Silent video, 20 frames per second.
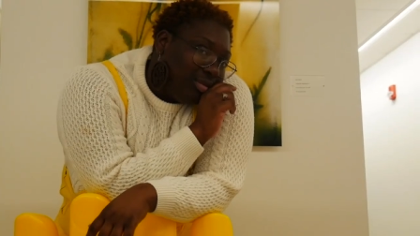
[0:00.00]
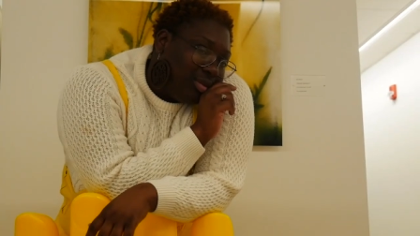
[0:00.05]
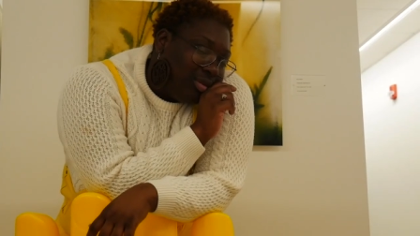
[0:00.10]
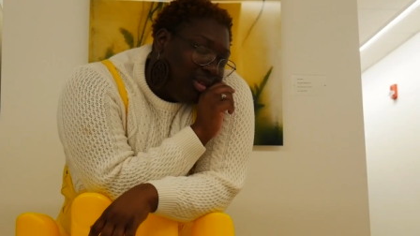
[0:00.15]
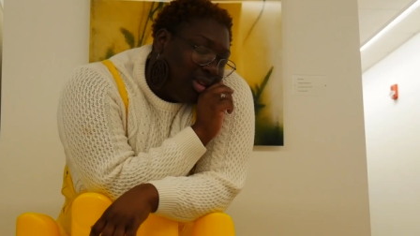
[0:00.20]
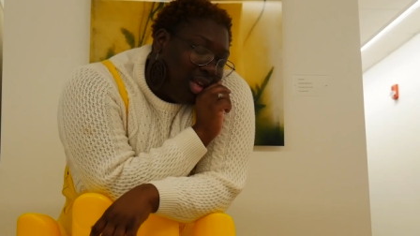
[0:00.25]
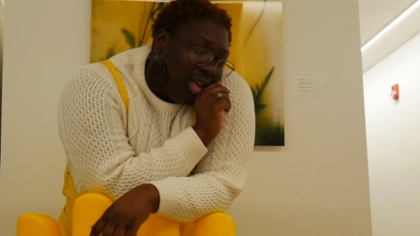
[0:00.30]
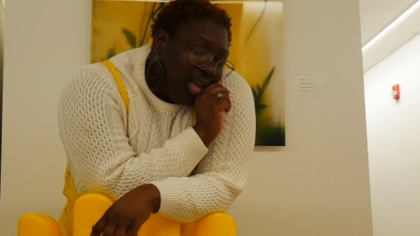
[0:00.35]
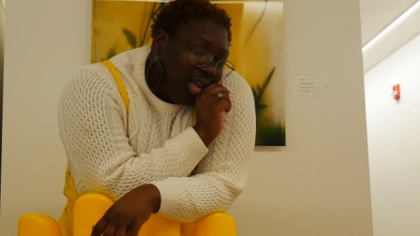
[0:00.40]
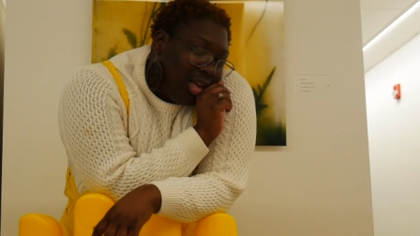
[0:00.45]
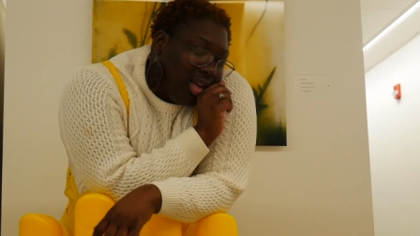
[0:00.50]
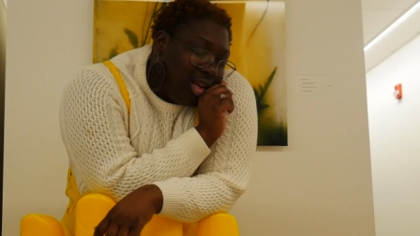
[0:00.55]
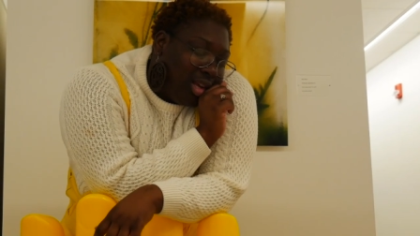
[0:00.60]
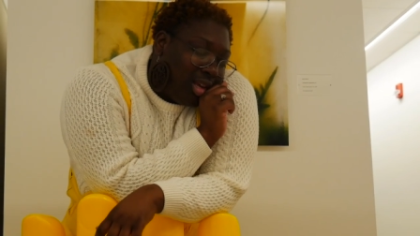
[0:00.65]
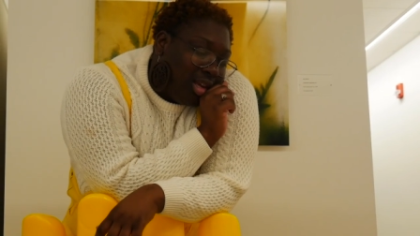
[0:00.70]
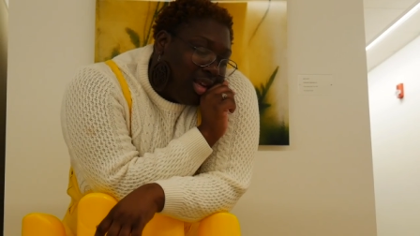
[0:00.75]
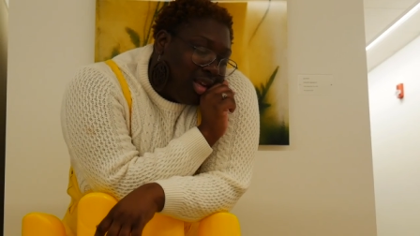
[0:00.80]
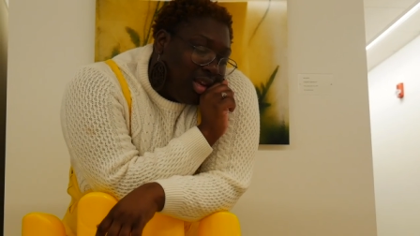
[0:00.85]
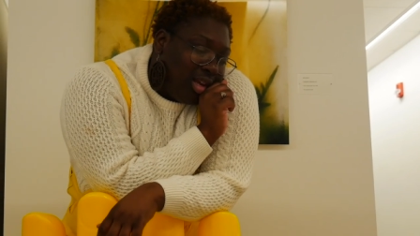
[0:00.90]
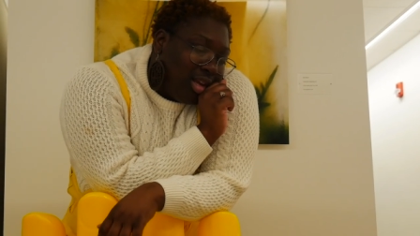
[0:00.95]
I have
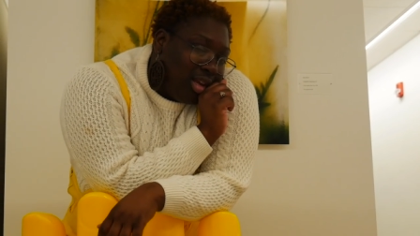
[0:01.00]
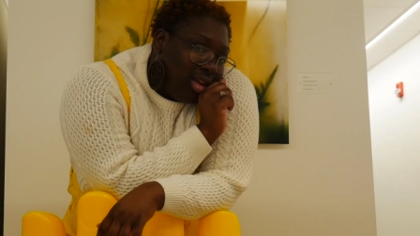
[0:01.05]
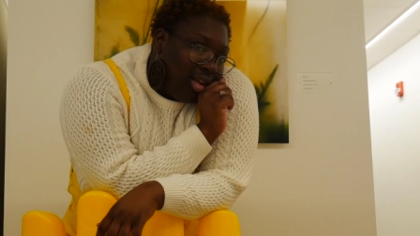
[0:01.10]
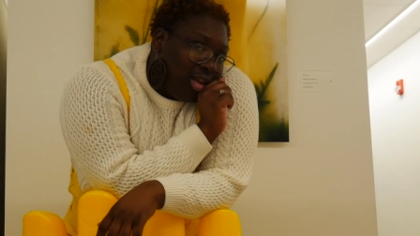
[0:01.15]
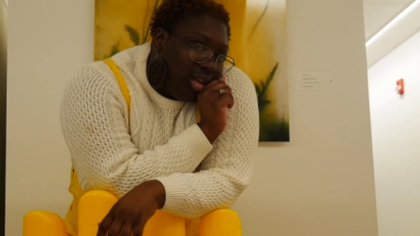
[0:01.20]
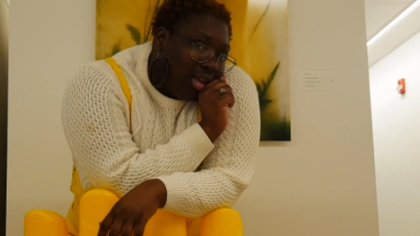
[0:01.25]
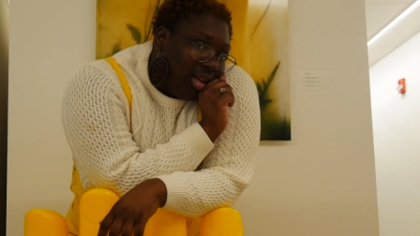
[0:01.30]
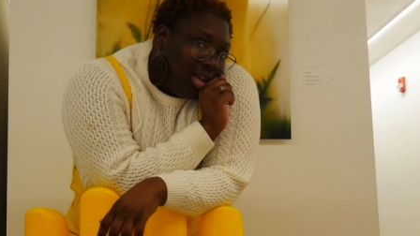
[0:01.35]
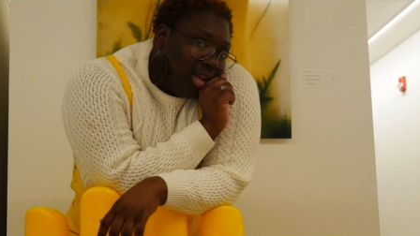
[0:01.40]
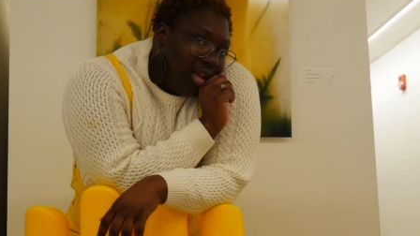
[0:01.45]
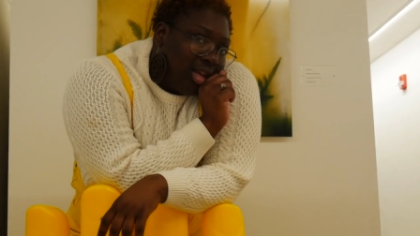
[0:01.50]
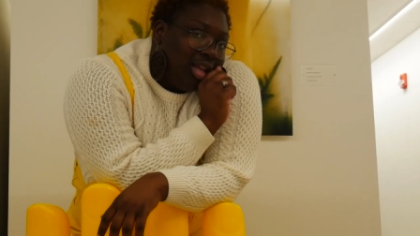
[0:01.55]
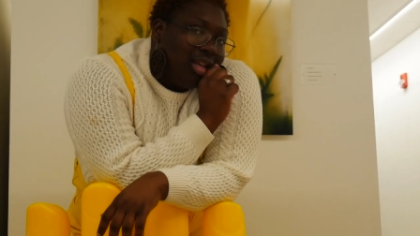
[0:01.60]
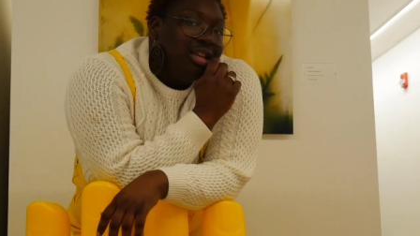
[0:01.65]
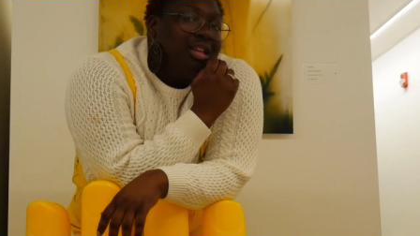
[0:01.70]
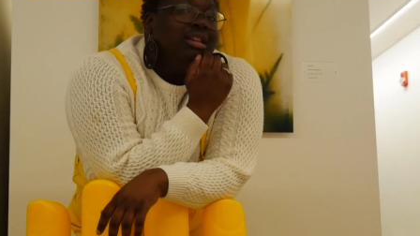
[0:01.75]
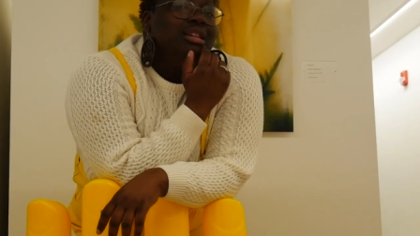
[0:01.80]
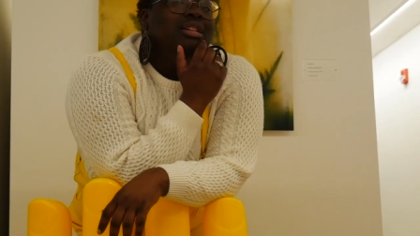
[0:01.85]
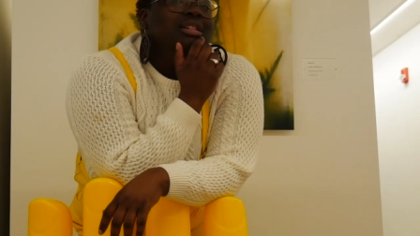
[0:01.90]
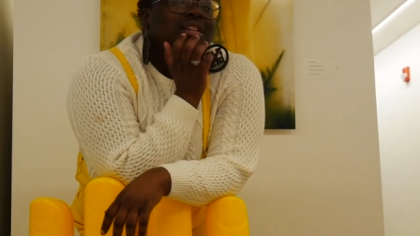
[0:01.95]
triumphed
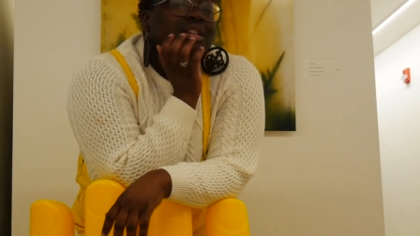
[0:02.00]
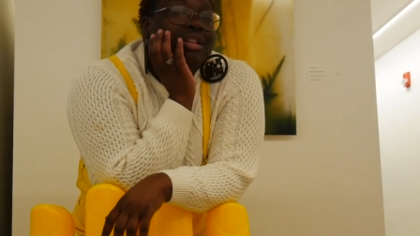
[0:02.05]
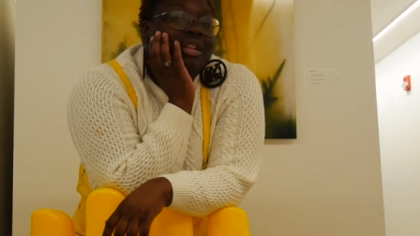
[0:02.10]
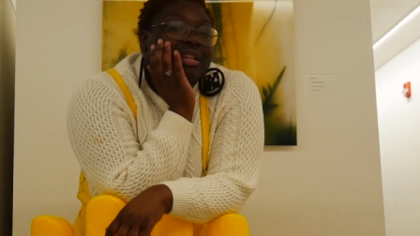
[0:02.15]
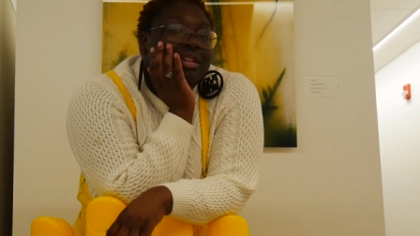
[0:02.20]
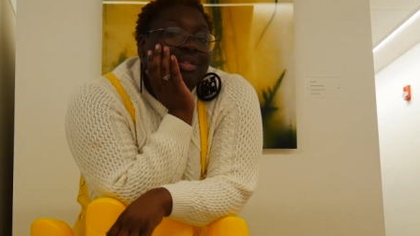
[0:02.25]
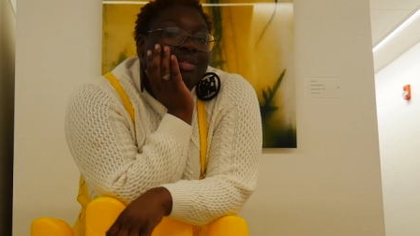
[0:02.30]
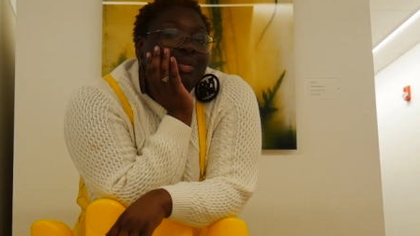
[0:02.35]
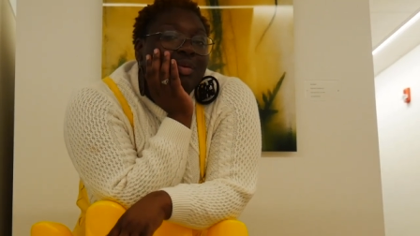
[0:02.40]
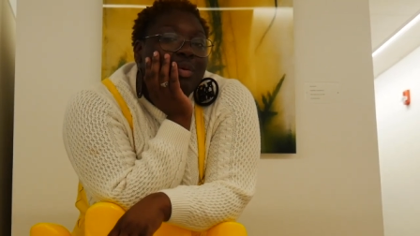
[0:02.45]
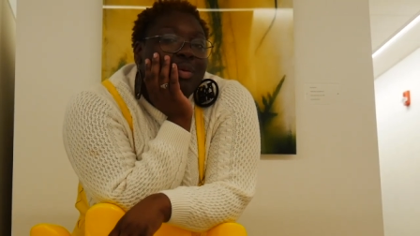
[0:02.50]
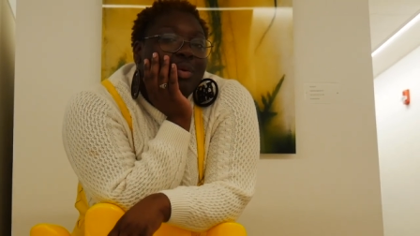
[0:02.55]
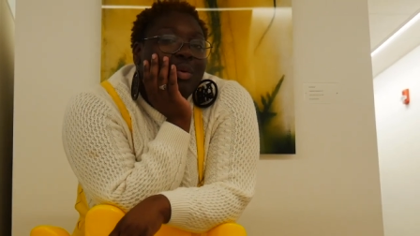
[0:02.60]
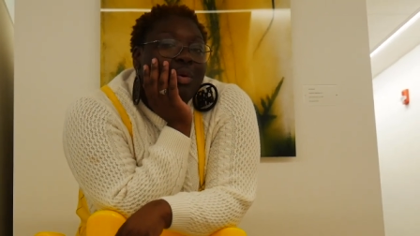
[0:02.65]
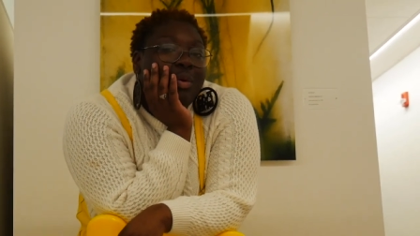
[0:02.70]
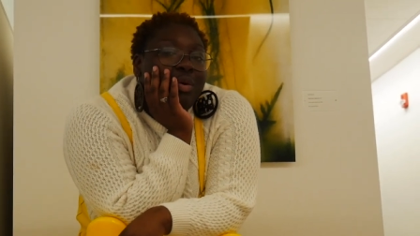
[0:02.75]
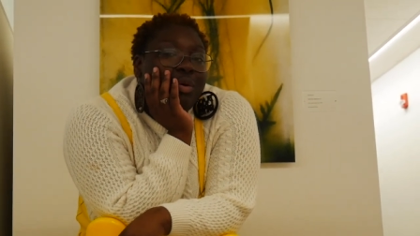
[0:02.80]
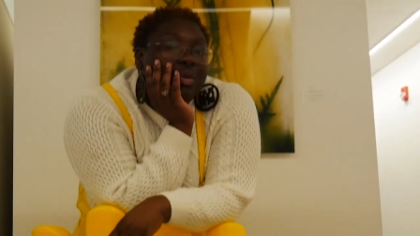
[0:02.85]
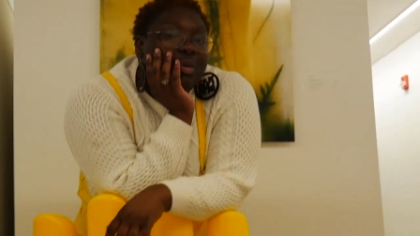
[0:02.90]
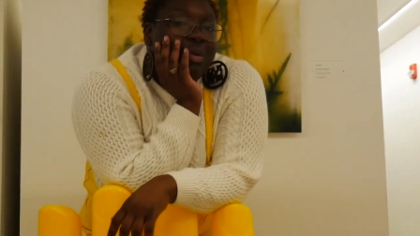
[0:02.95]
the oppressions of the world
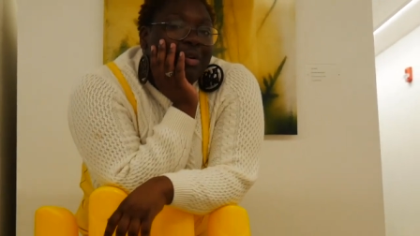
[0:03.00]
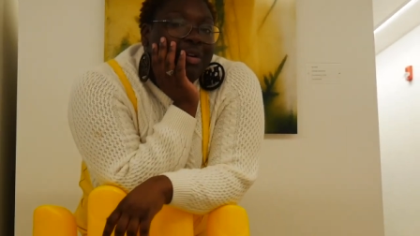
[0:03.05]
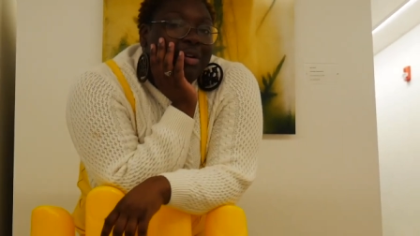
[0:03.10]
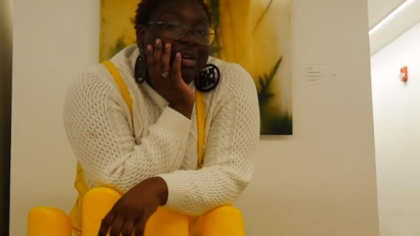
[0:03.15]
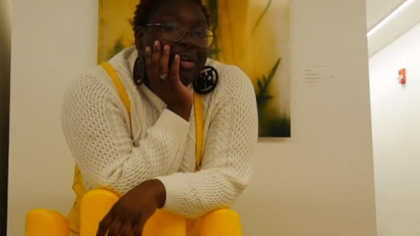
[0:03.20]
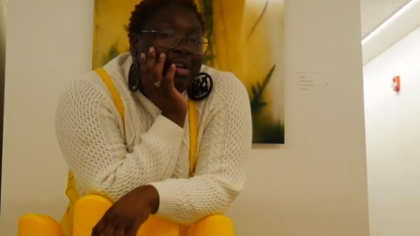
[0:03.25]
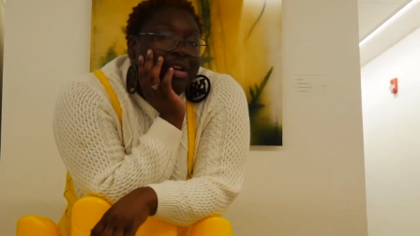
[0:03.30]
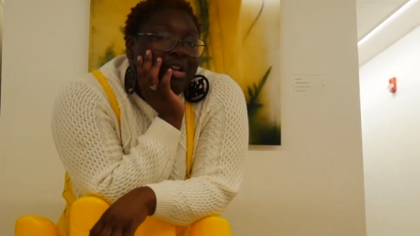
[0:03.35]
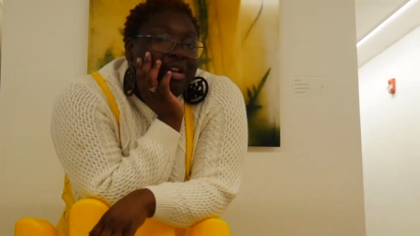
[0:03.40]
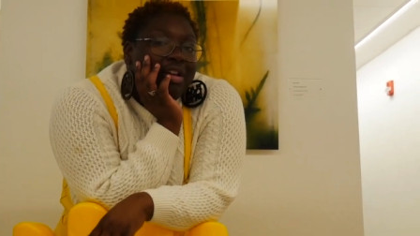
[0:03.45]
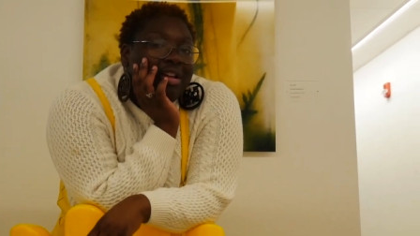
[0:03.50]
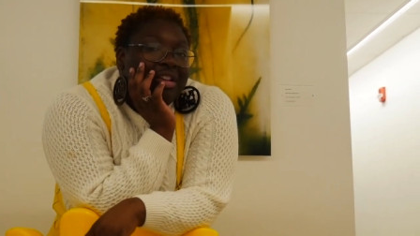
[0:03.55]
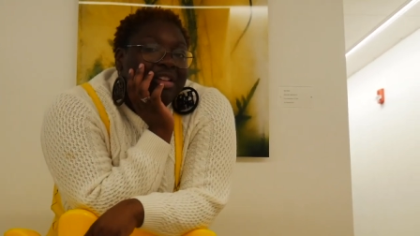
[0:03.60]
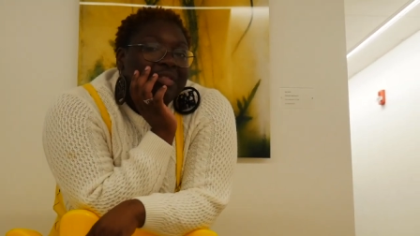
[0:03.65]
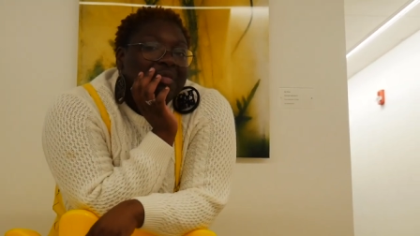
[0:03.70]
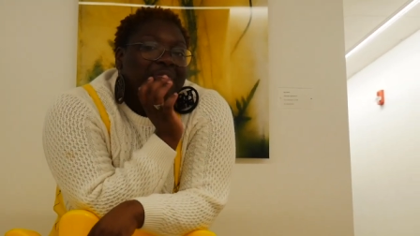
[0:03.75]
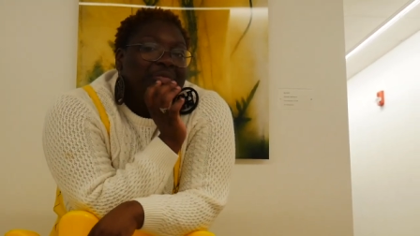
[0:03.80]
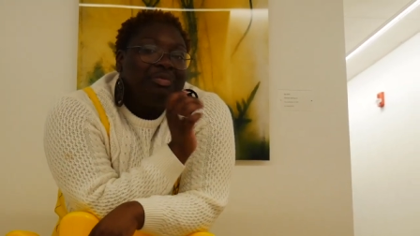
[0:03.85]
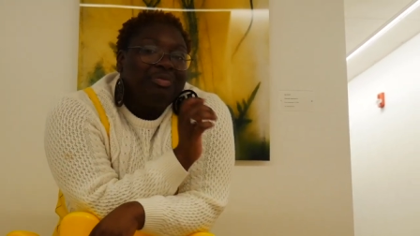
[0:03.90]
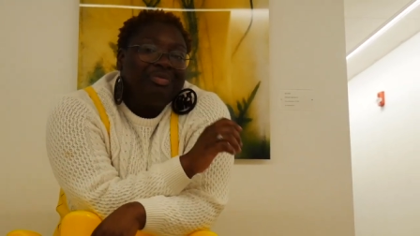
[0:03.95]
by being
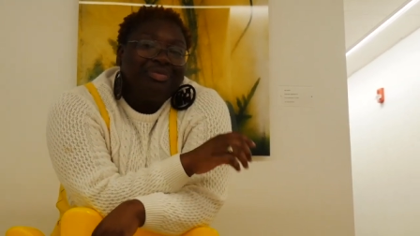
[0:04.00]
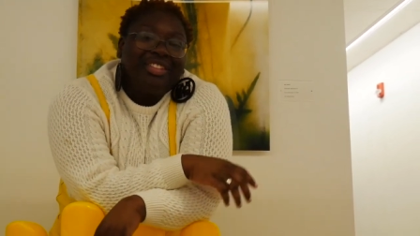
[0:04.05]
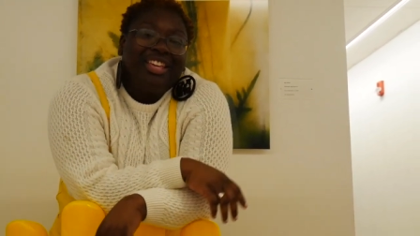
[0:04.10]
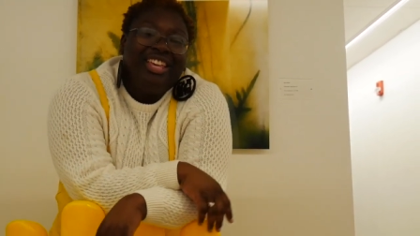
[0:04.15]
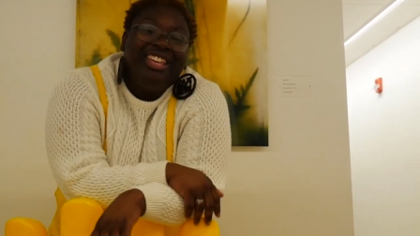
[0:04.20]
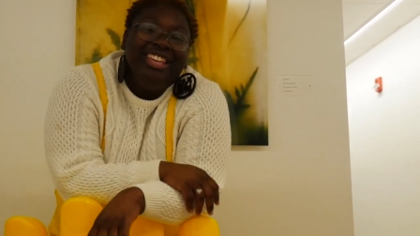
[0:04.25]
unapologetically